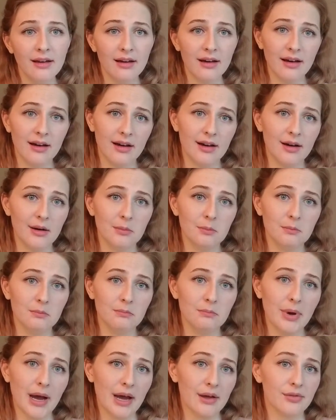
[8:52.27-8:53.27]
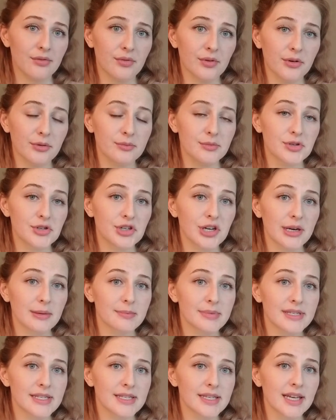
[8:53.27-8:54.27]
bathroom
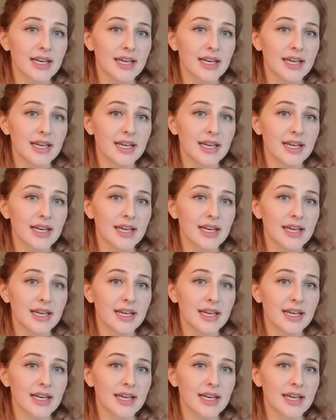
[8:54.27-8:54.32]
trips